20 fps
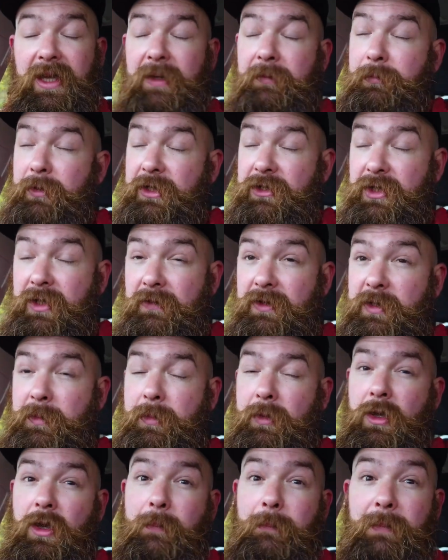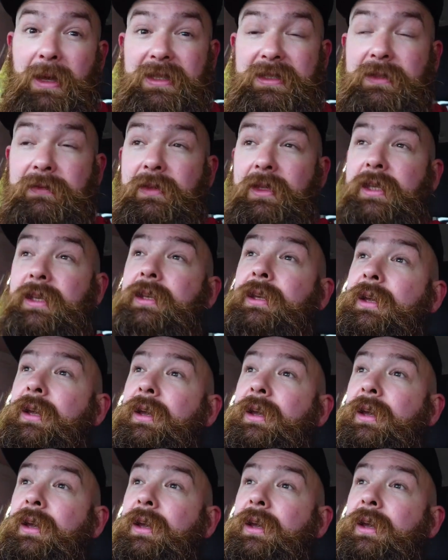I appreciate the support massively.